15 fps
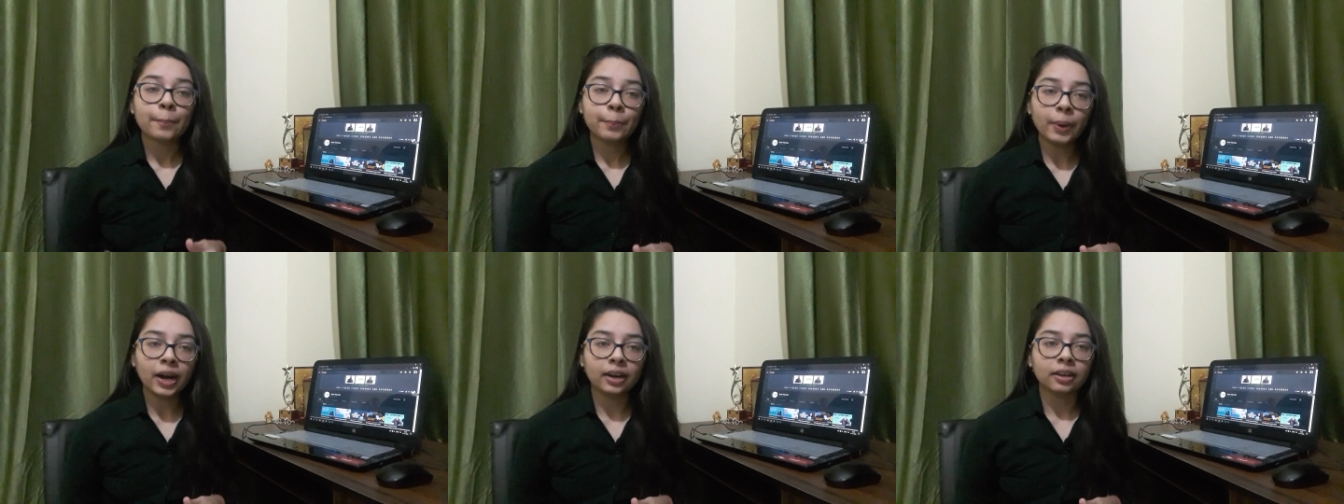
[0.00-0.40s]

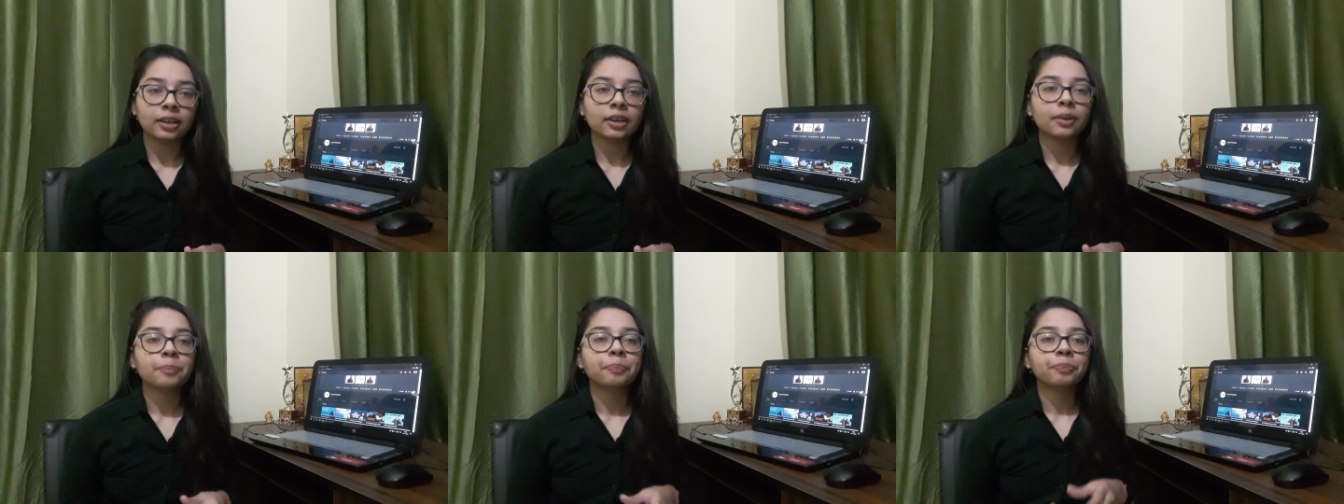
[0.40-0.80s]
But
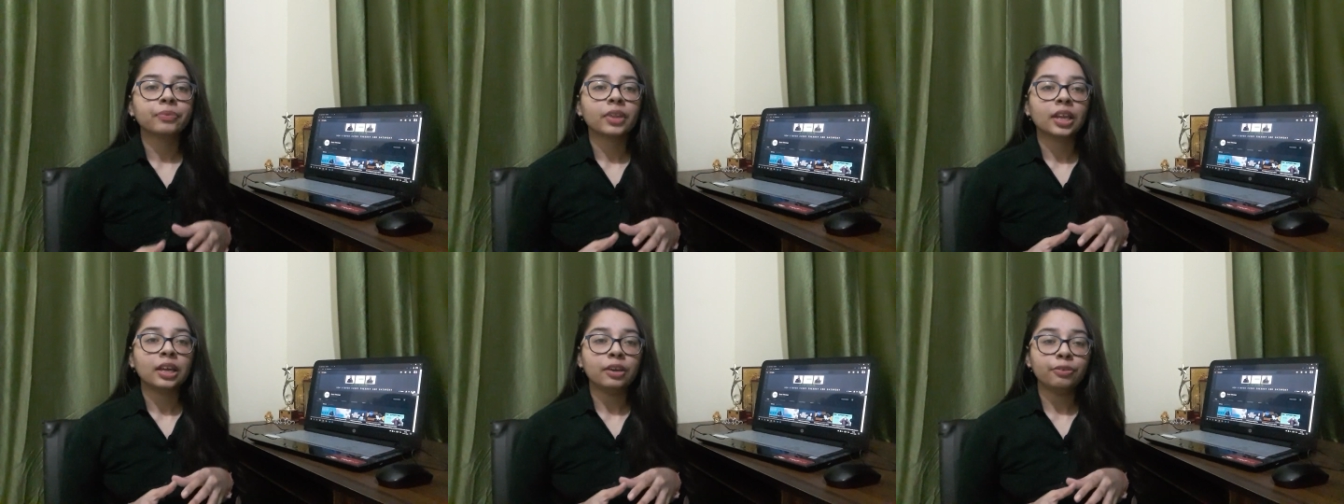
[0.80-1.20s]

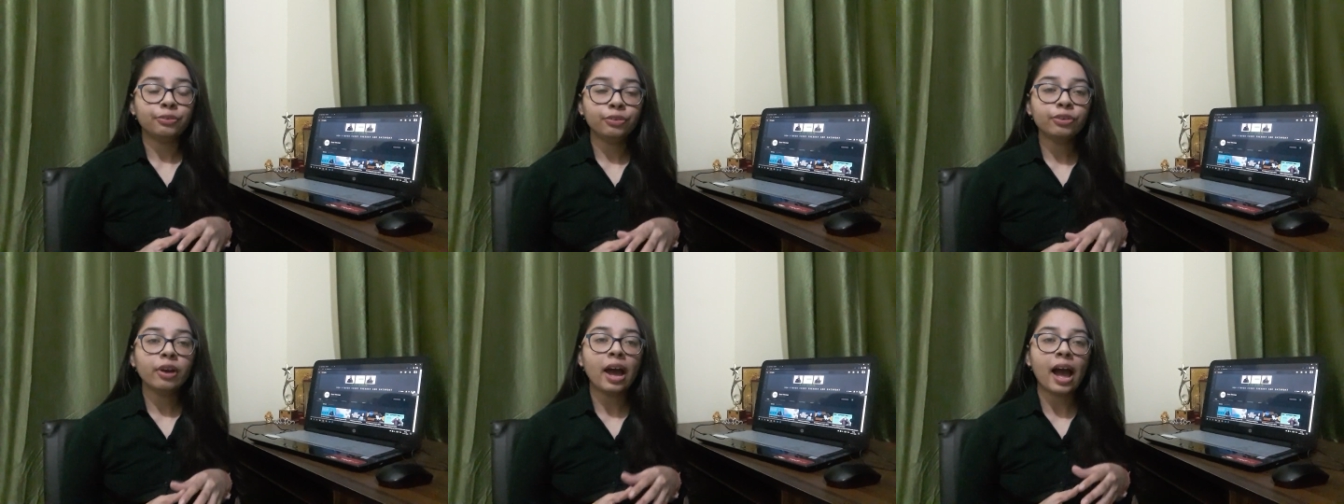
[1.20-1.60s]
if
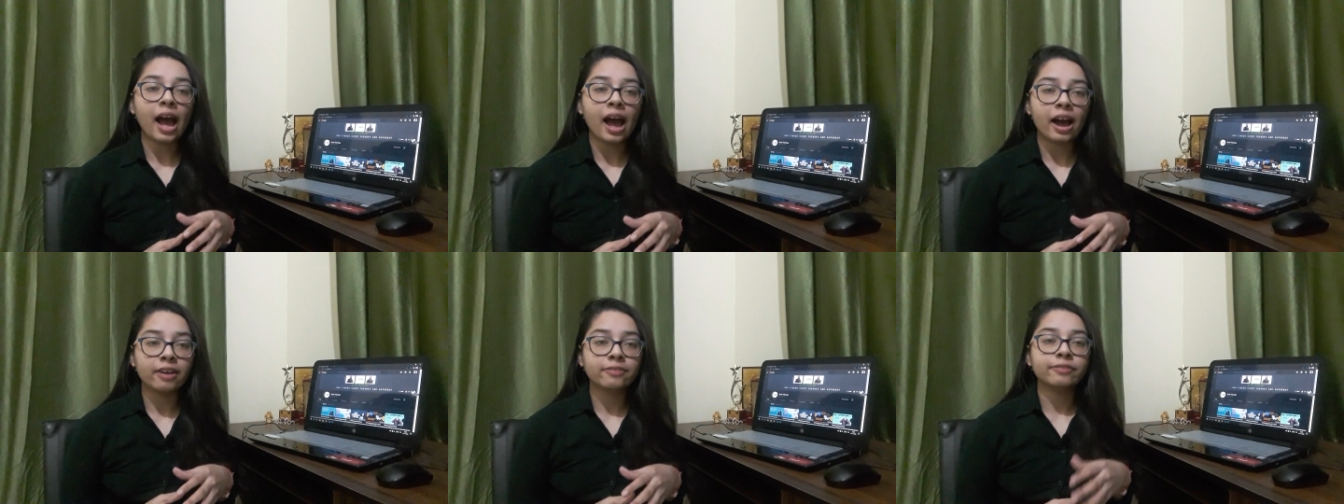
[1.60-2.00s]
you
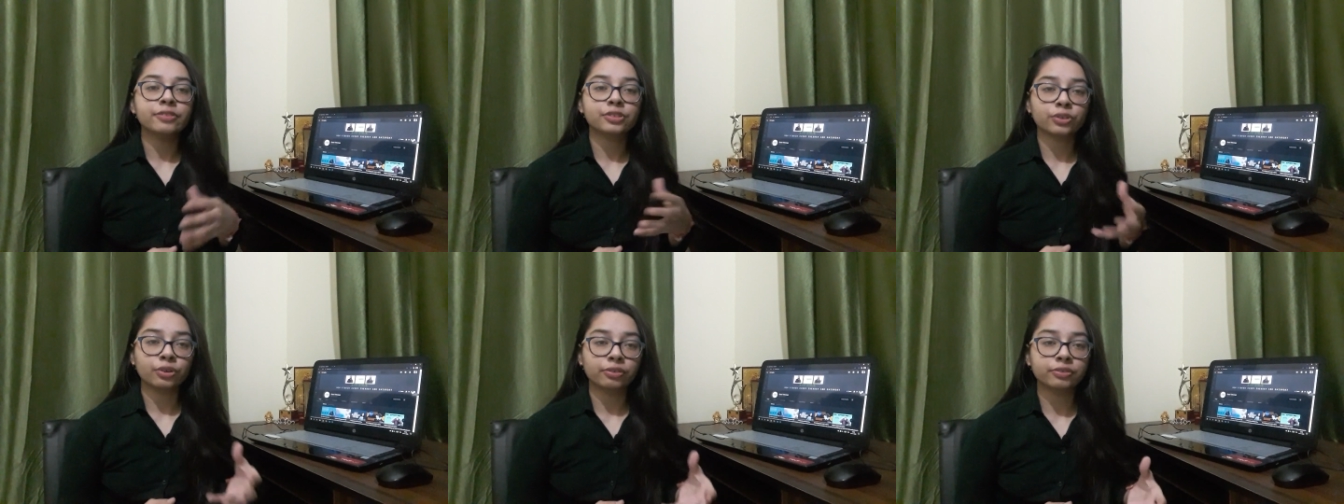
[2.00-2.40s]
have
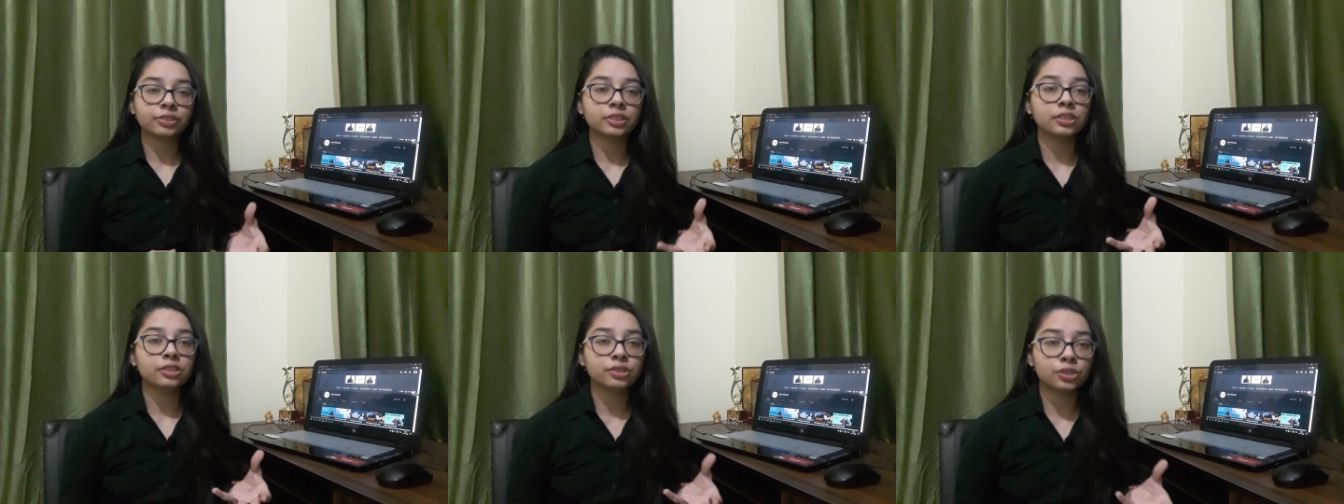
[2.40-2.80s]
soft
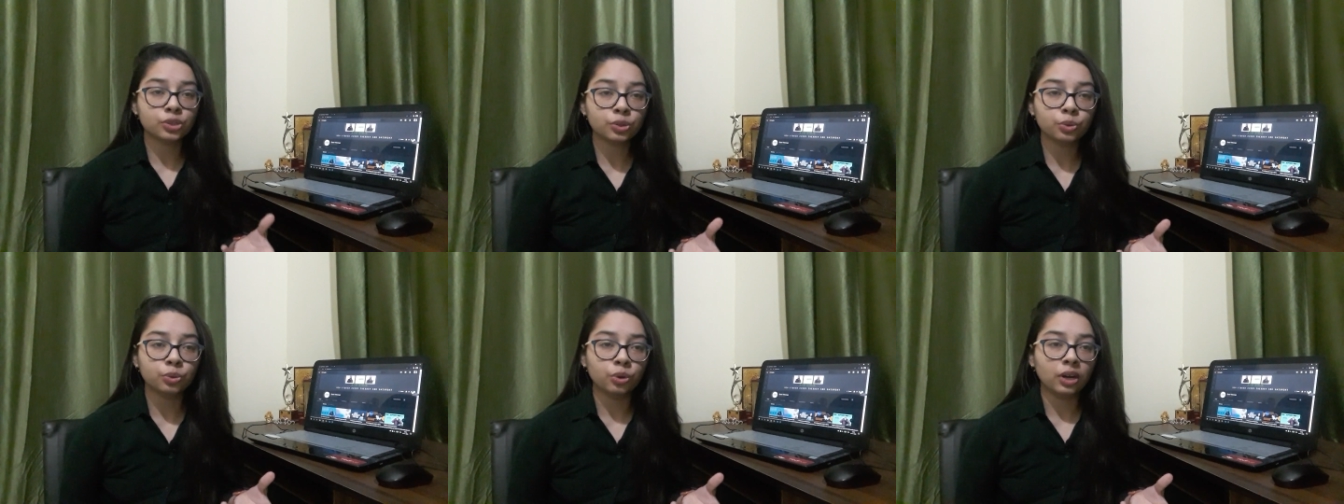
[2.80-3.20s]
skills
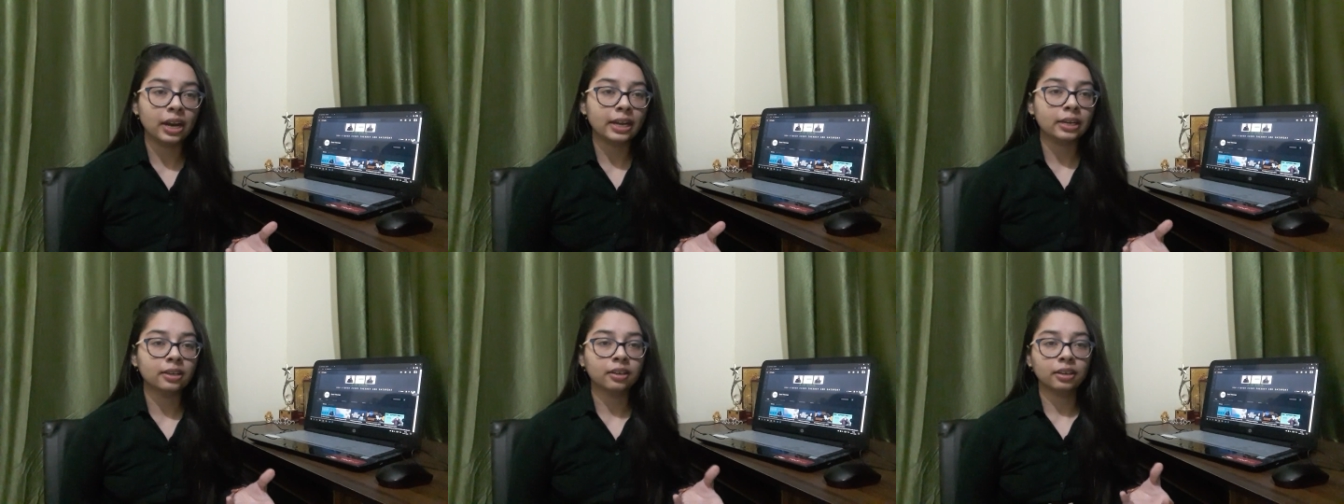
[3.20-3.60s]
too,
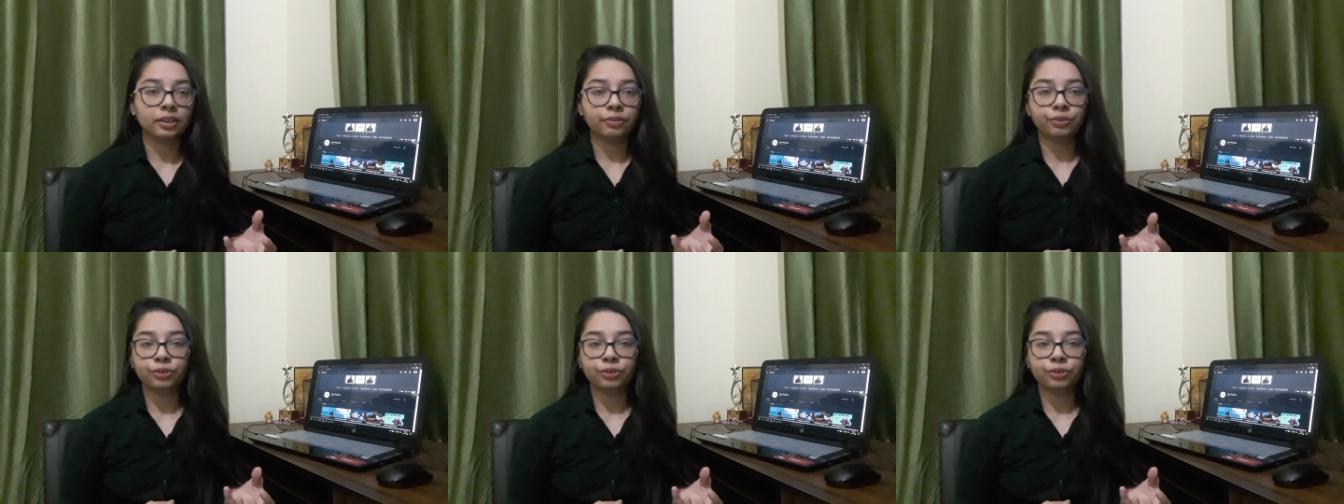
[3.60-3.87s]
like if